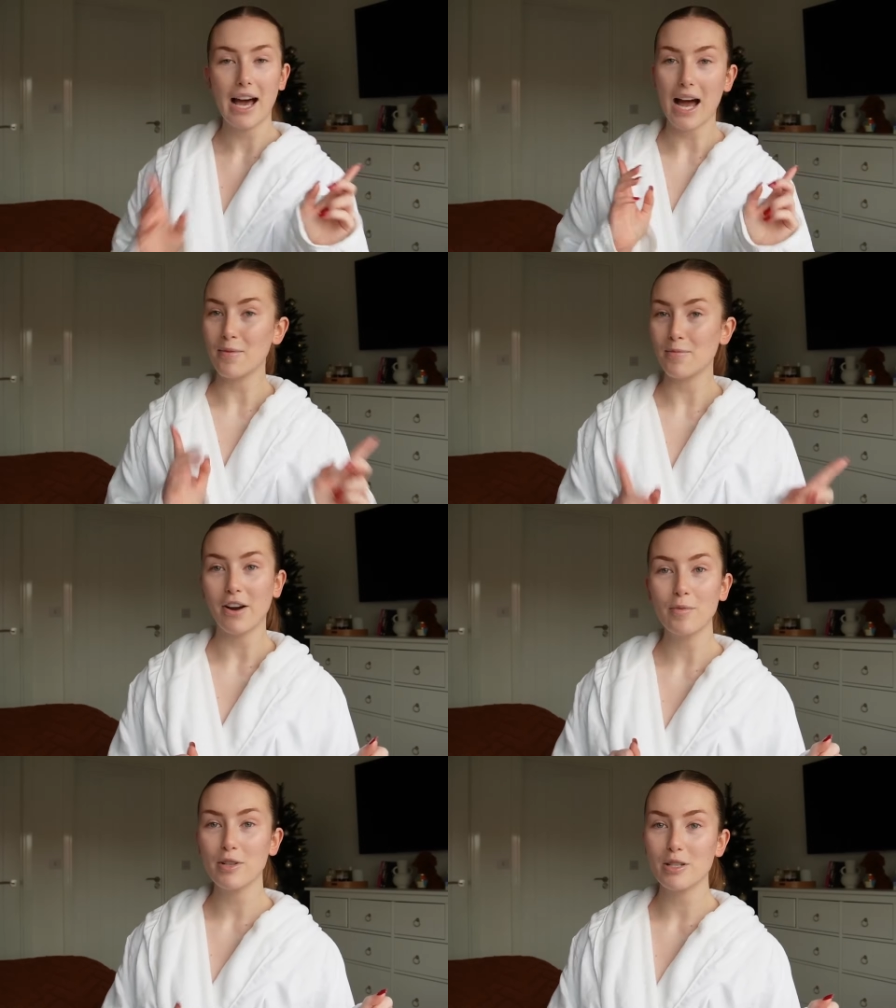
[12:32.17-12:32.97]
I'm
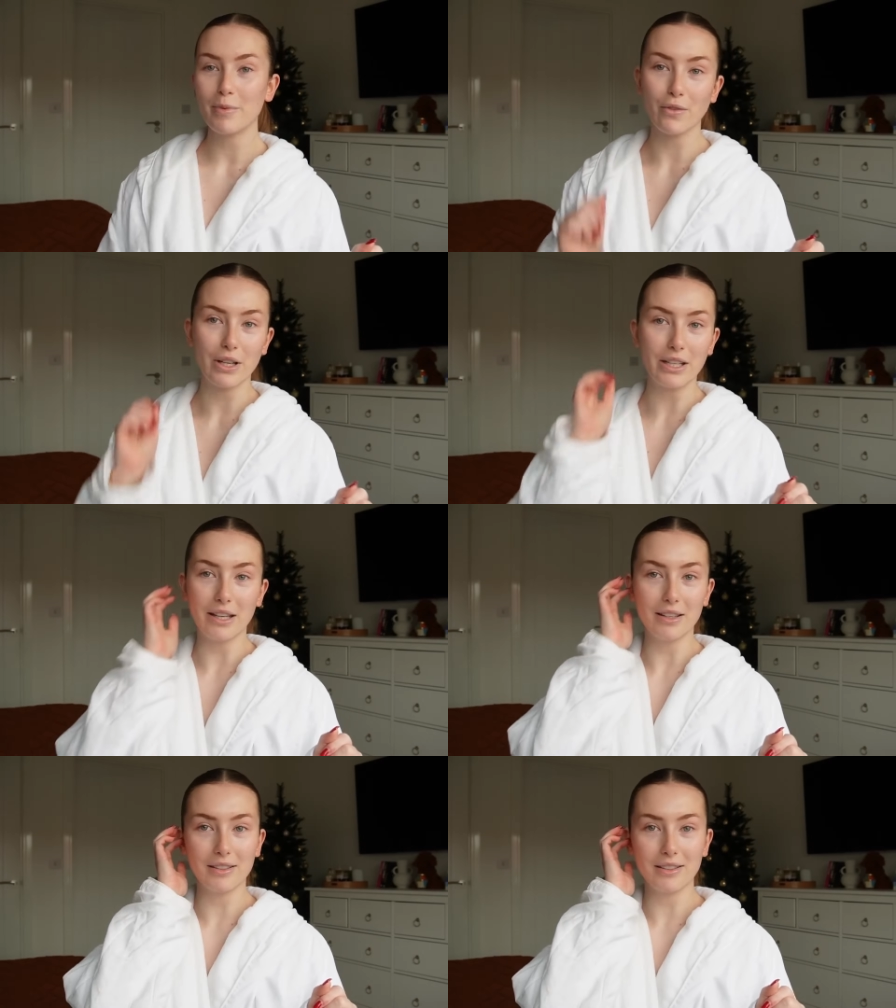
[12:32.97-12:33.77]
very much in my
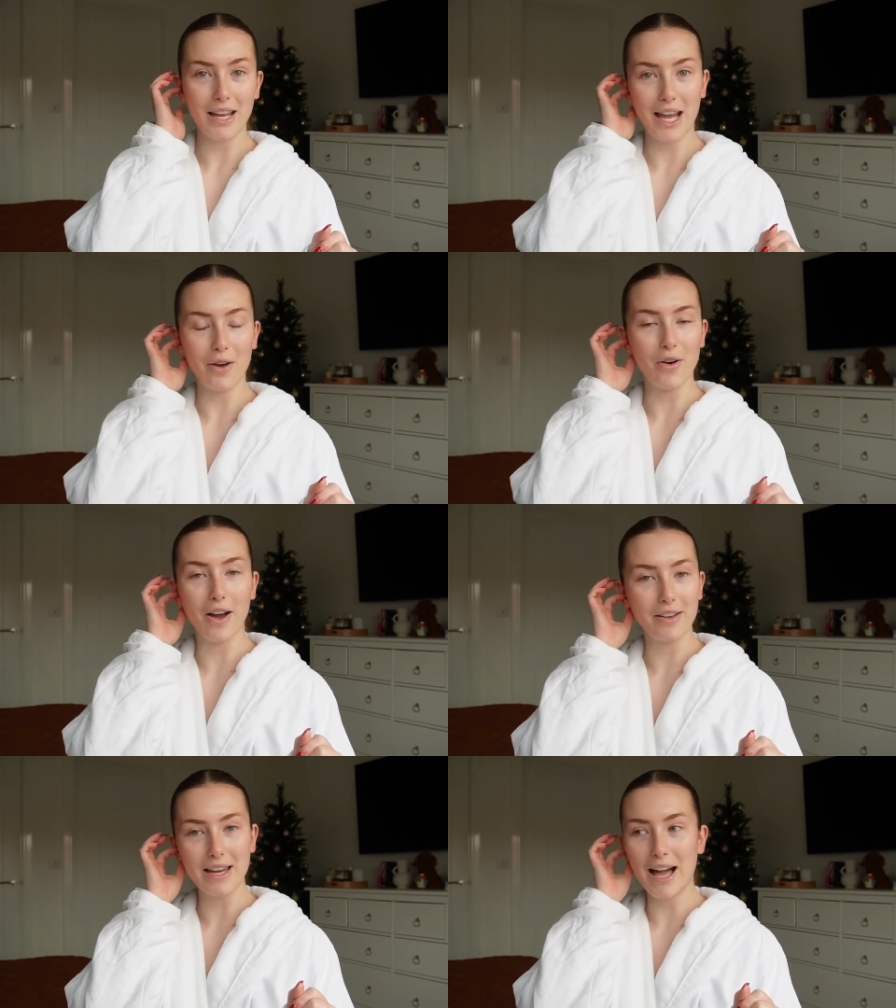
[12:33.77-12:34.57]
reading
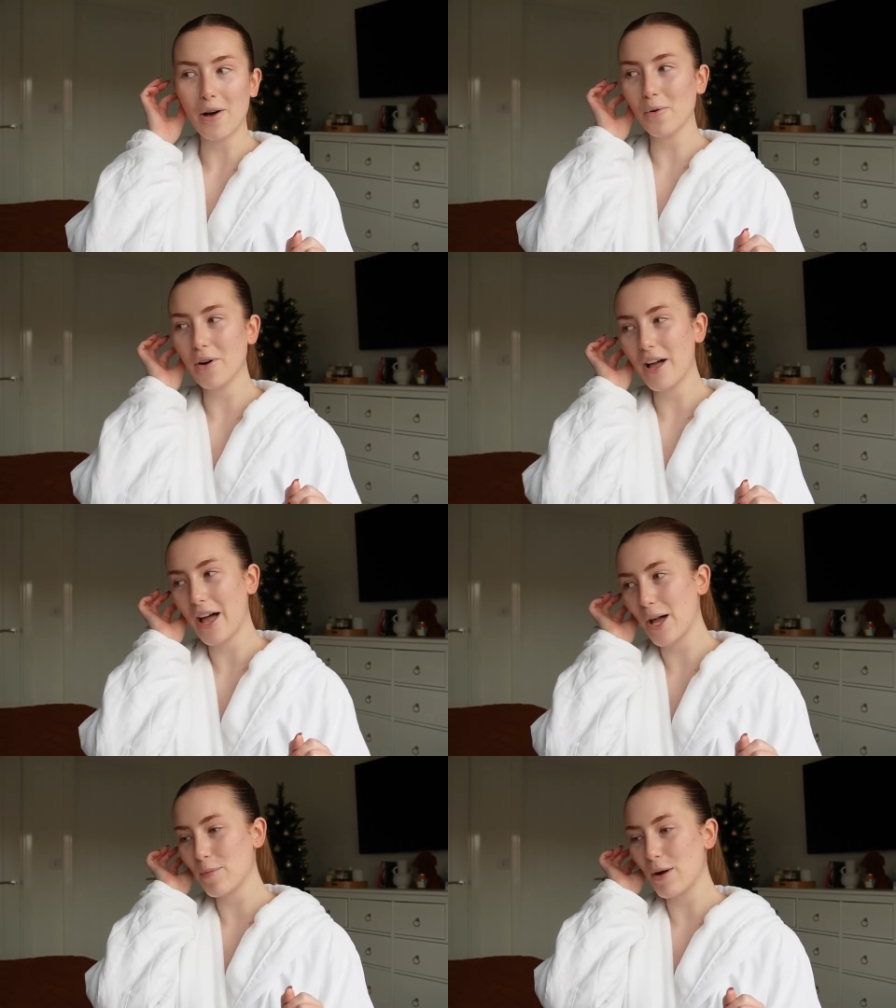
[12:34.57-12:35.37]
era now.
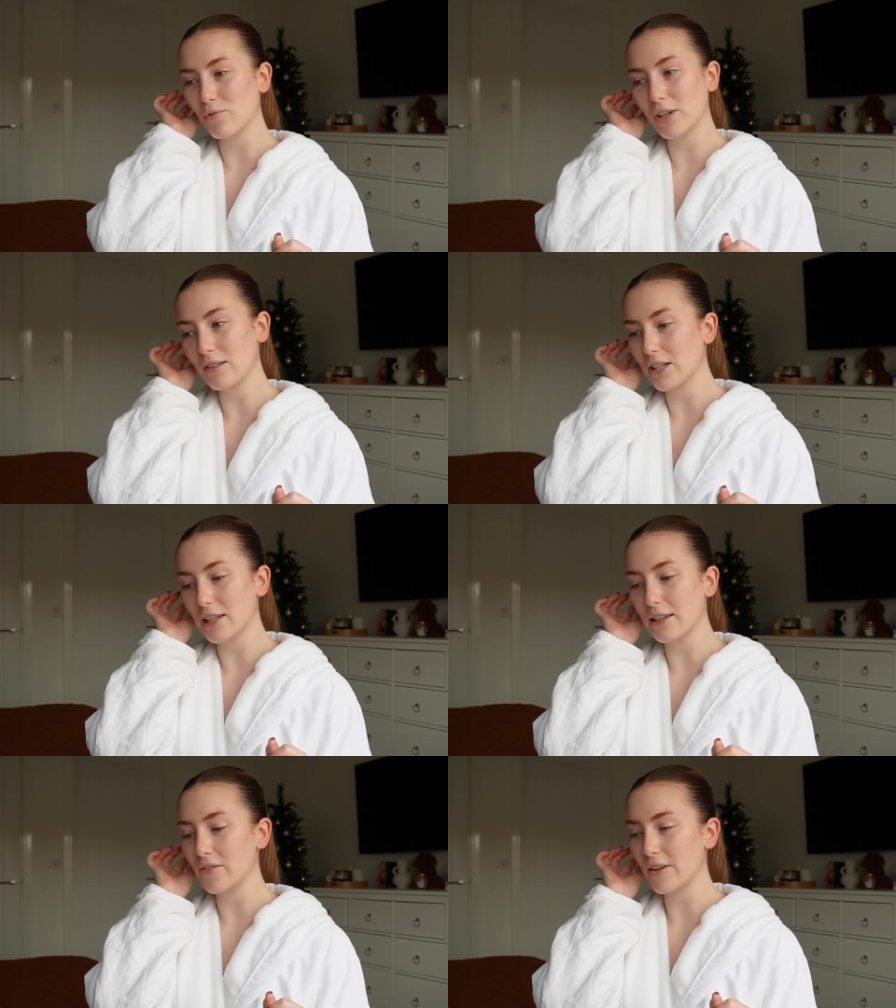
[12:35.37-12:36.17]
Um, I'm really,
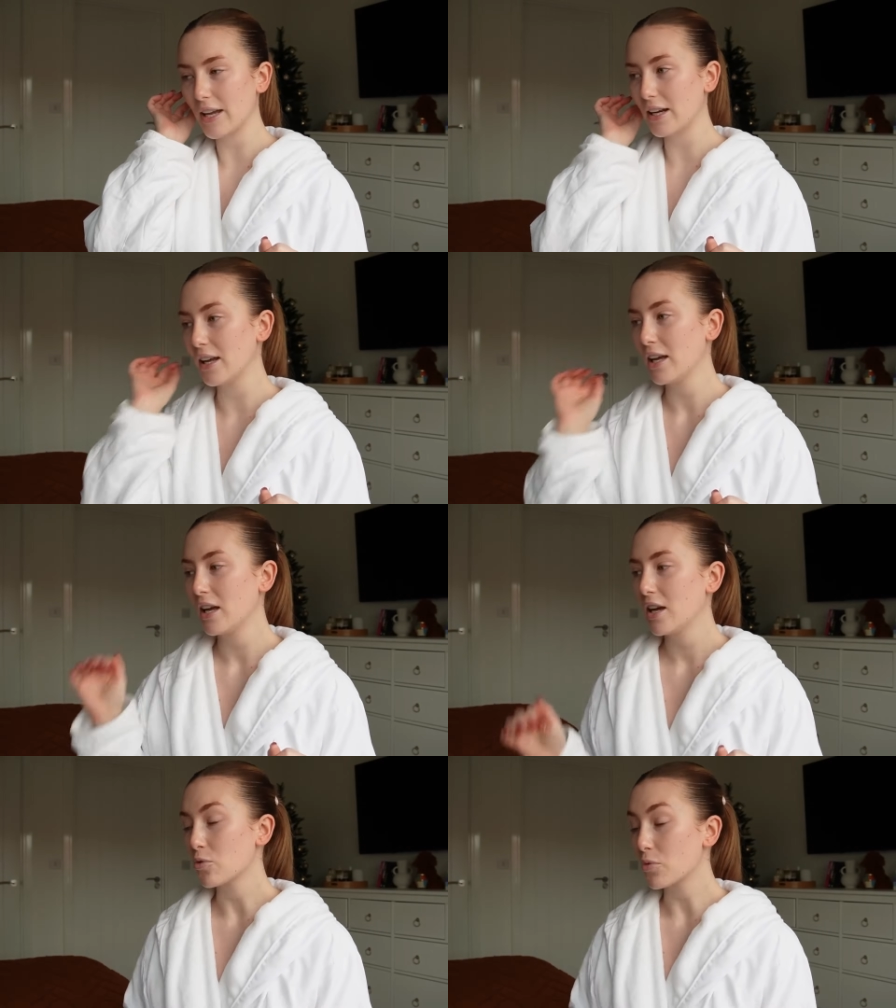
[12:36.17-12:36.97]
really loving
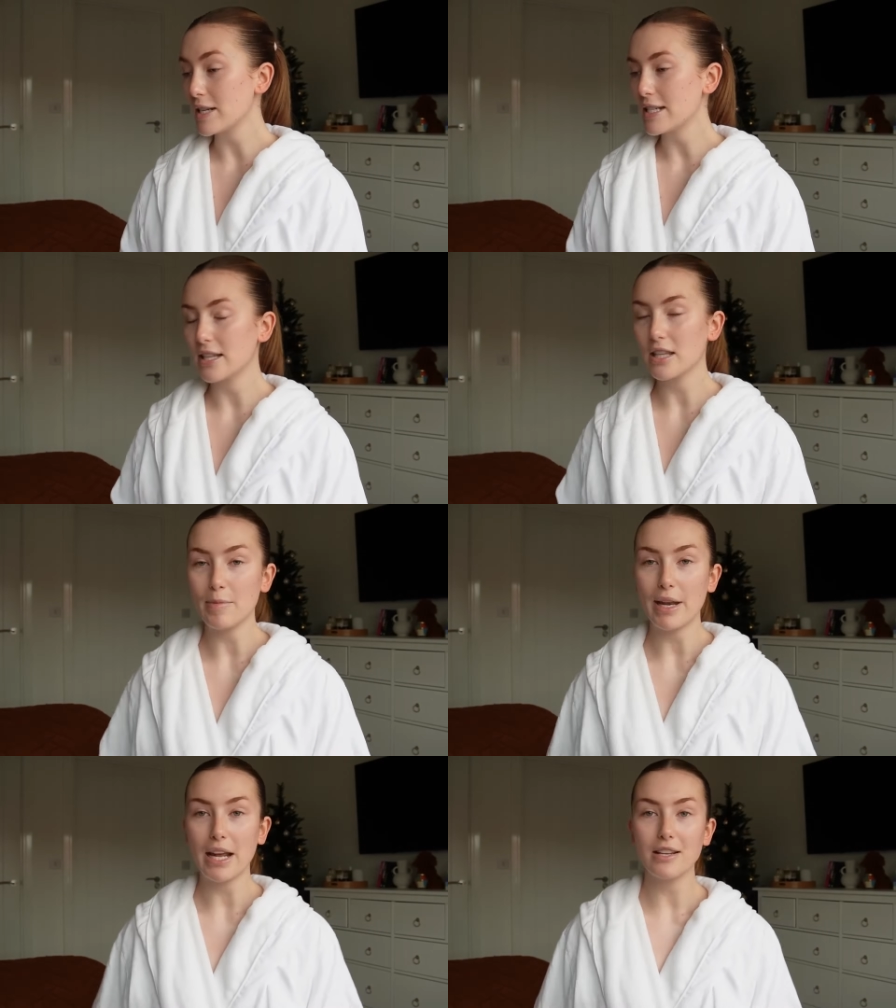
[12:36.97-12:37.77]
reading at the
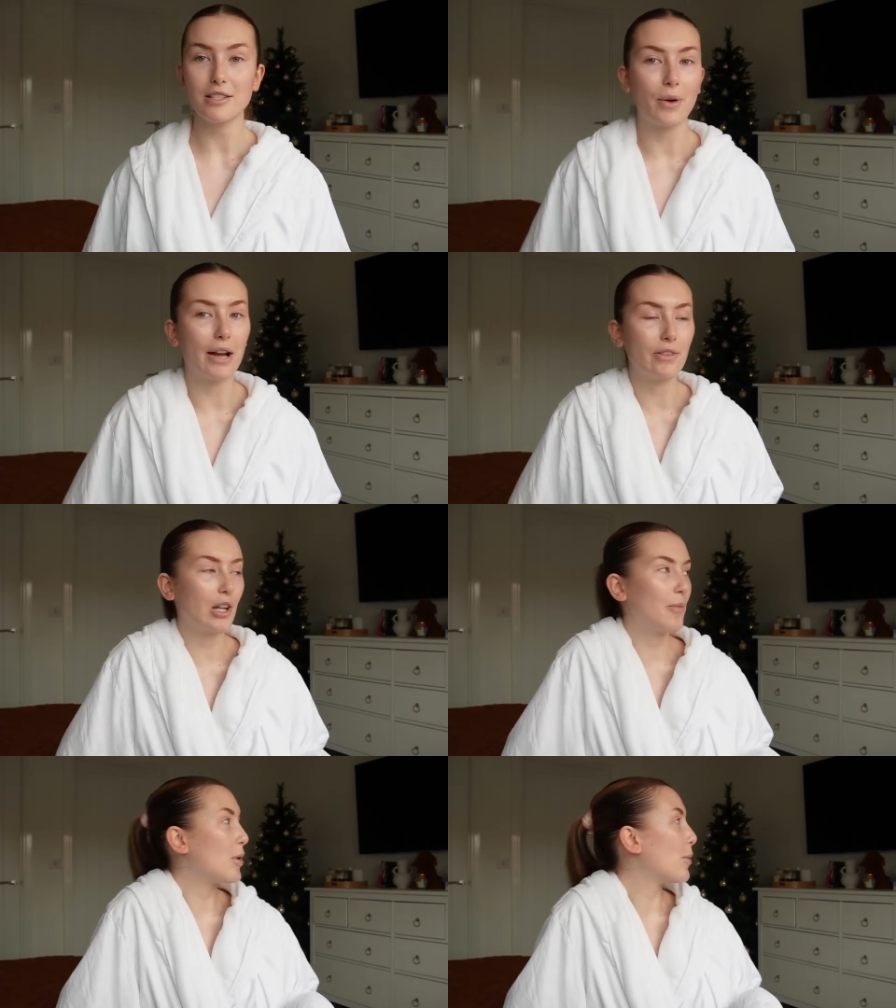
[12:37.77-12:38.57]
minute so I have a
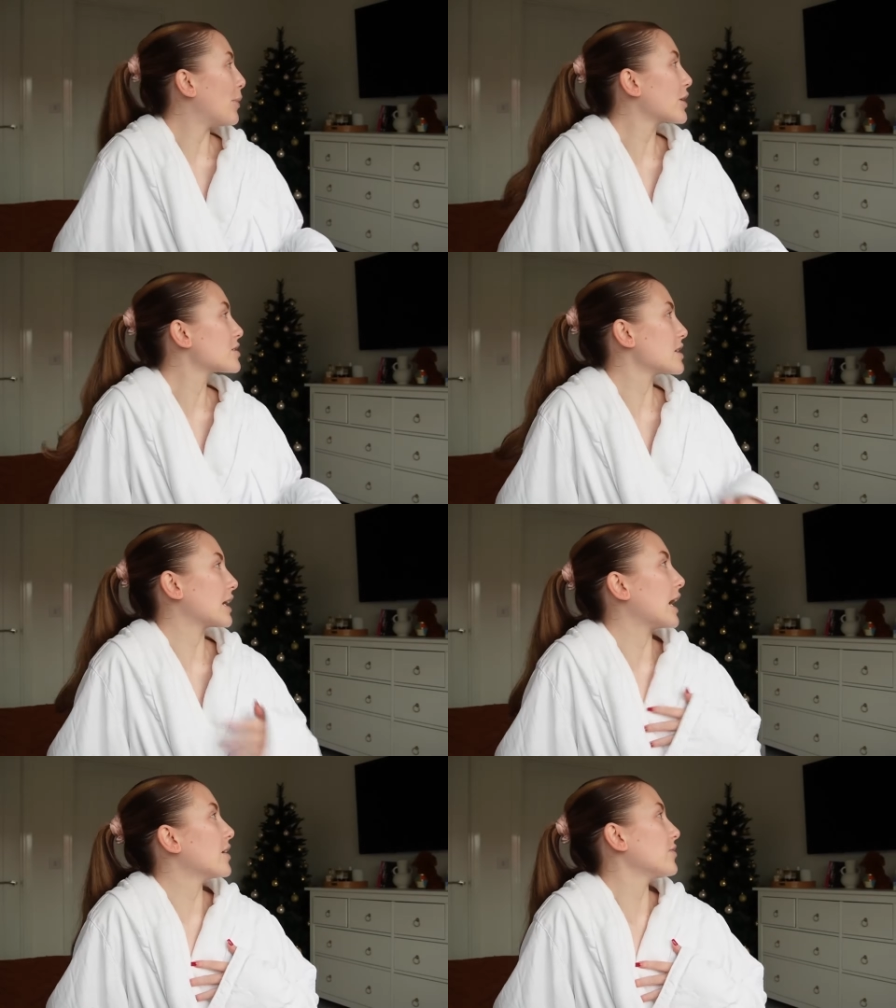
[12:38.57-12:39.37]
lot more books to
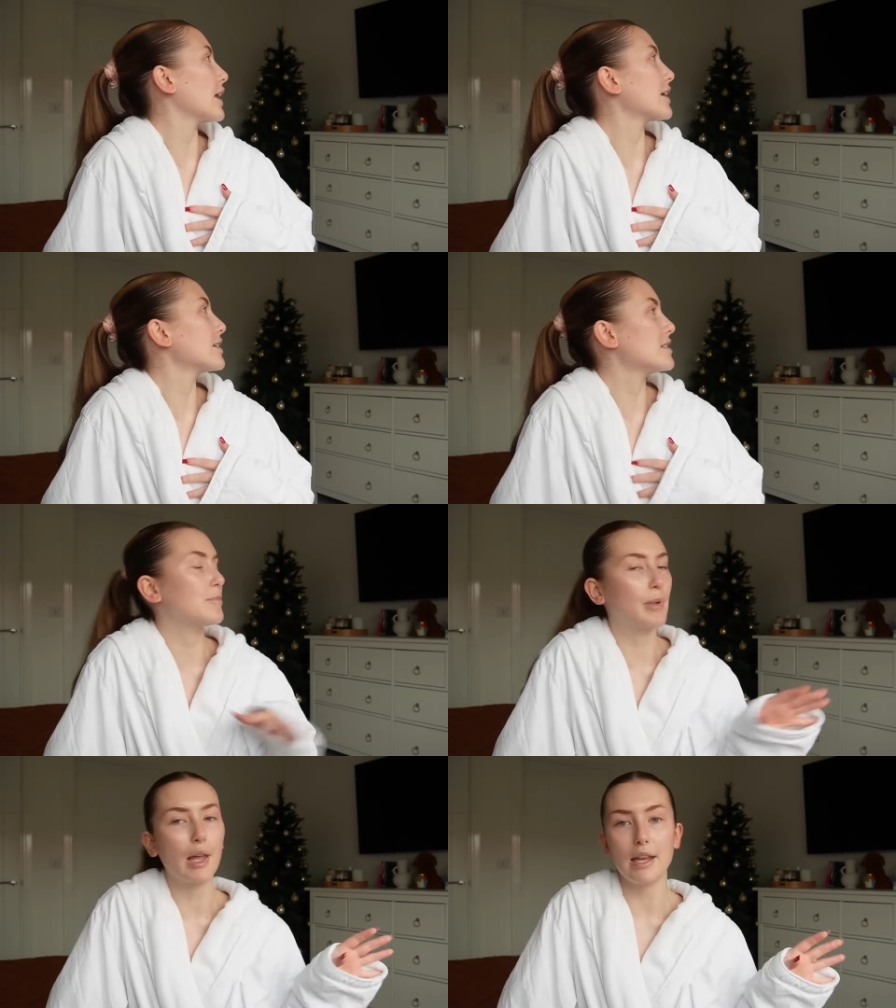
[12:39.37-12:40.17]
kind of like
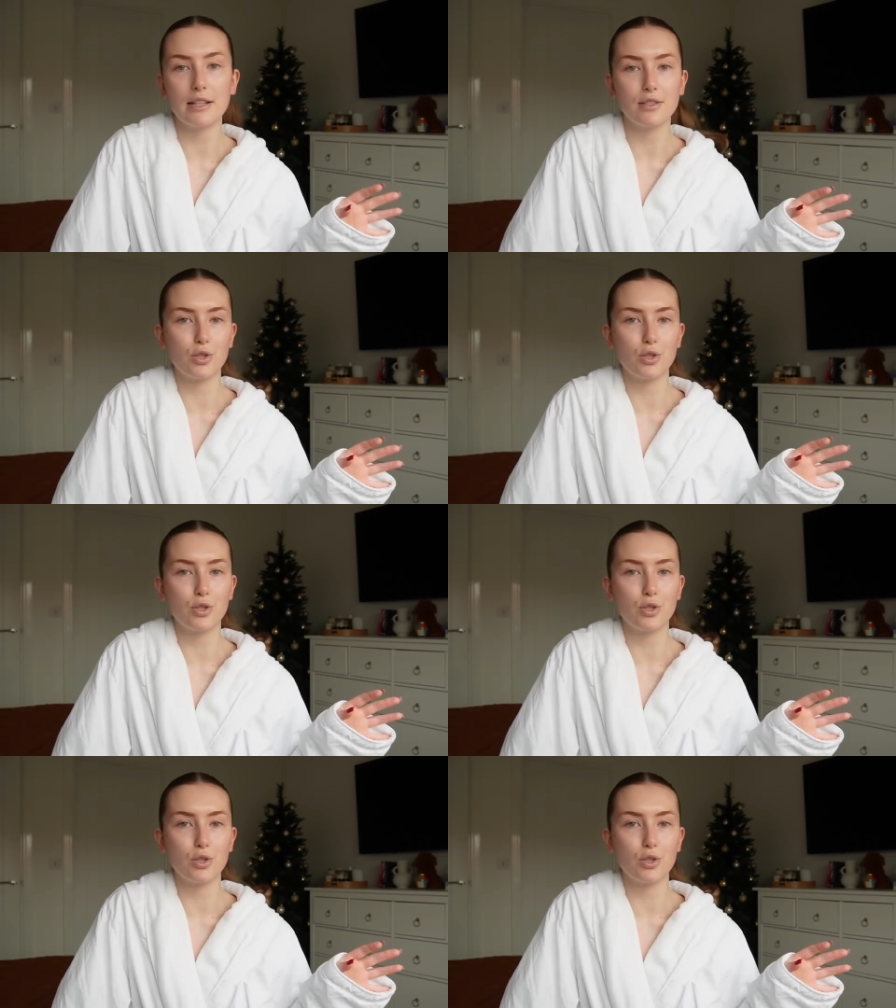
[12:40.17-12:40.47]
display and